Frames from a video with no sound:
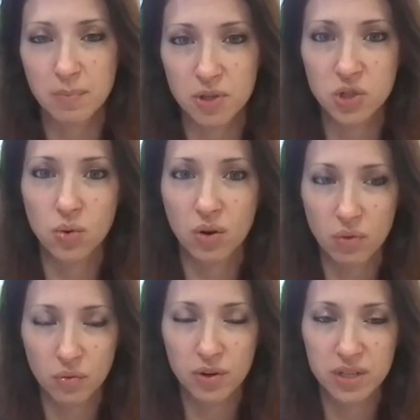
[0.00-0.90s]
pursuing a
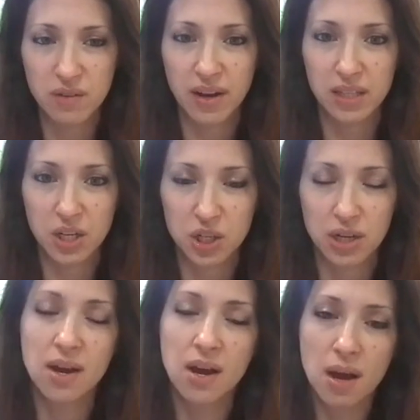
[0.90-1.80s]
Rule 14 violation